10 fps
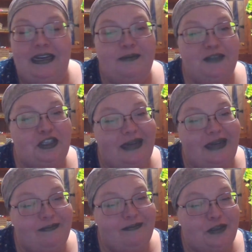I'm
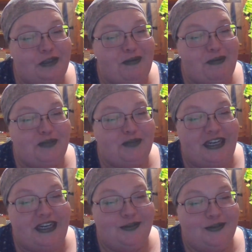assuming most people's
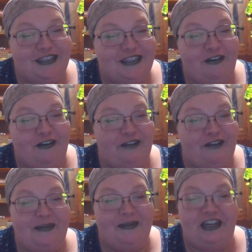brains work differently
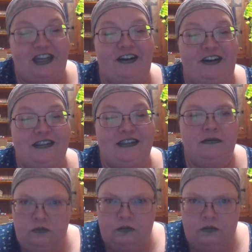from each other's.